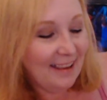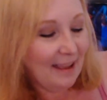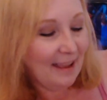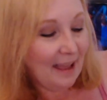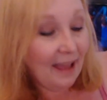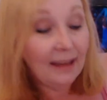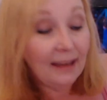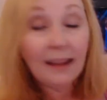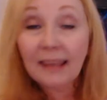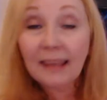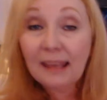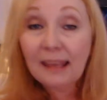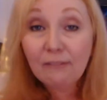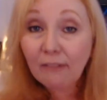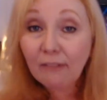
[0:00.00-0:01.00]
and I
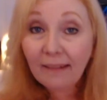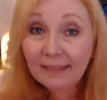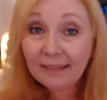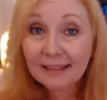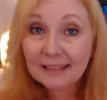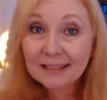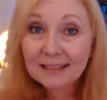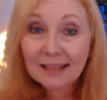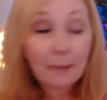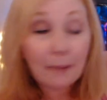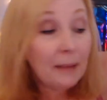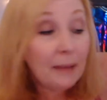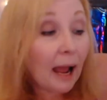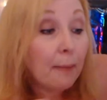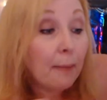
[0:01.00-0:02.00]
can't find this. I
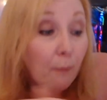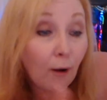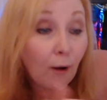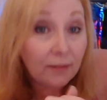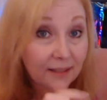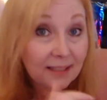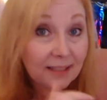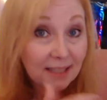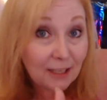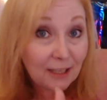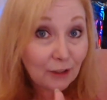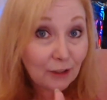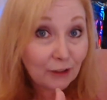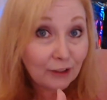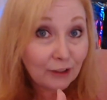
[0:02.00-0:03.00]
mean, I bought this
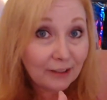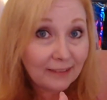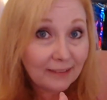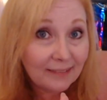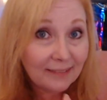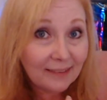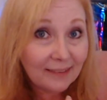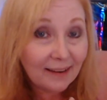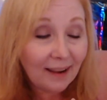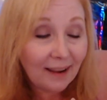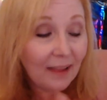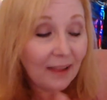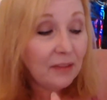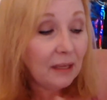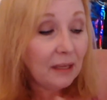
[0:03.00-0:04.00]
here,
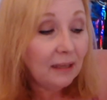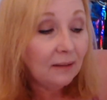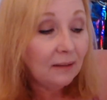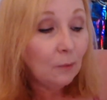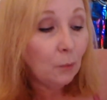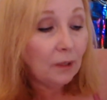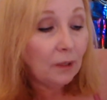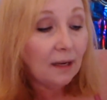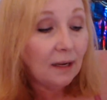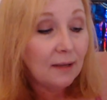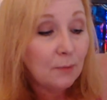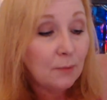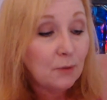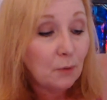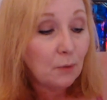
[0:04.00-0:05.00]
and then when I
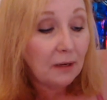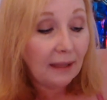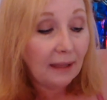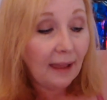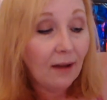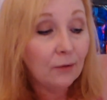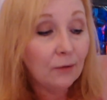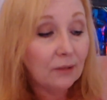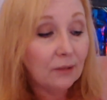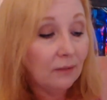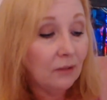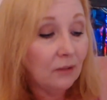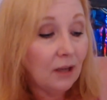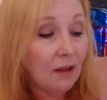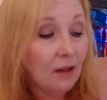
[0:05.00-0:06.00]
was running out of
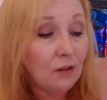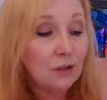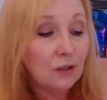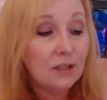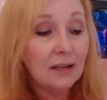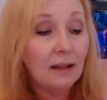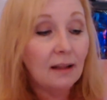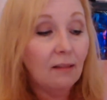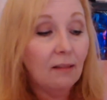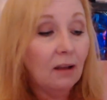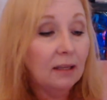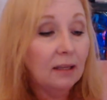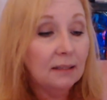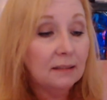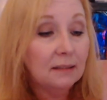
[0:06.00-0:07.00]
the colors that I
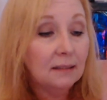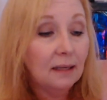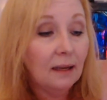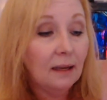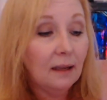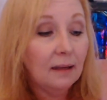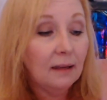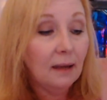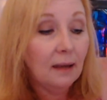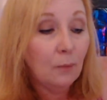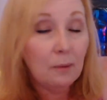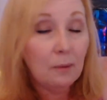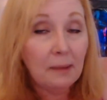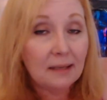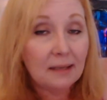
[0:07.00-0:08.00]
liked, and I
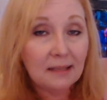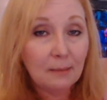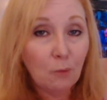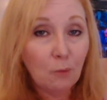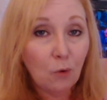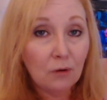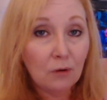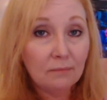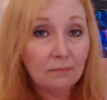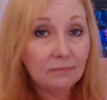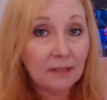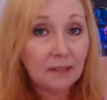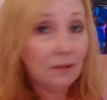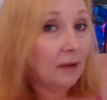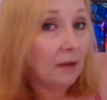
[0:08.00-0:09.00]
went back to get more,
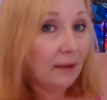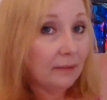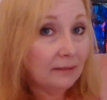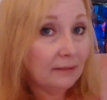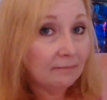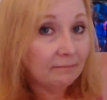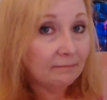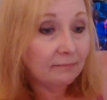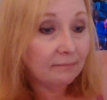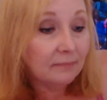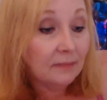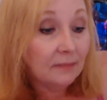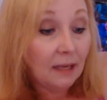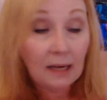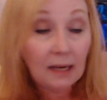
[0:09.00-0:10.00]
they don't have it.
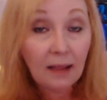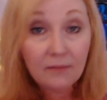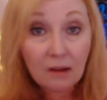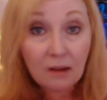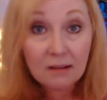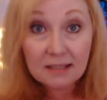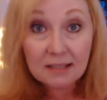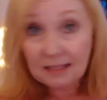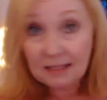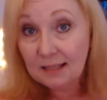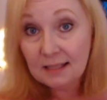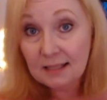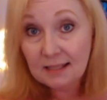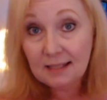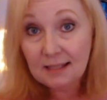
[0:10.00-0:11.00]
And I have not seen
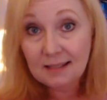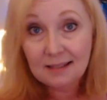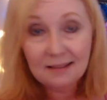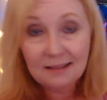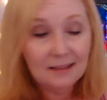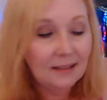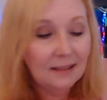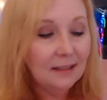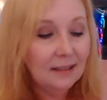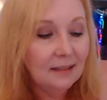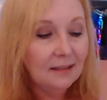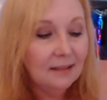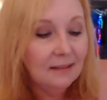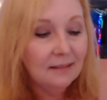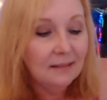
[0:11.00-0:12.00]
it since.
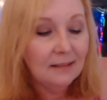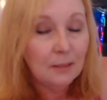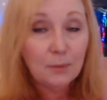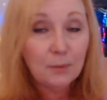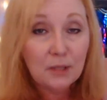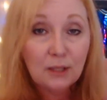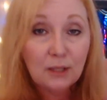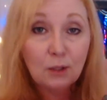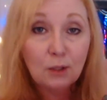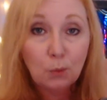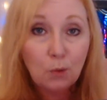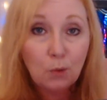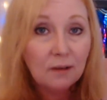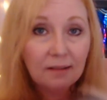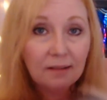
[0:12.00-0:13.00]
This particular
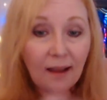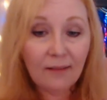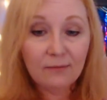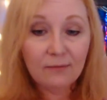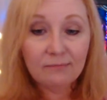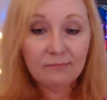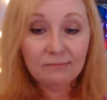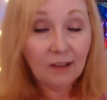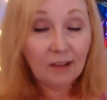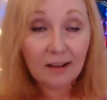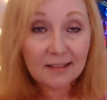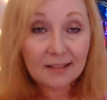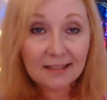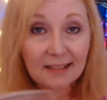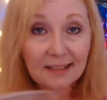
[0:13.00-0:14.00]
one, I've not
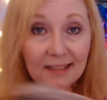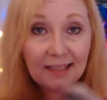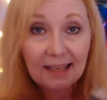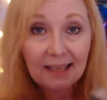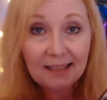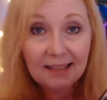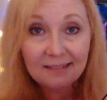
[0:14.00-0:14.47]
seen it again.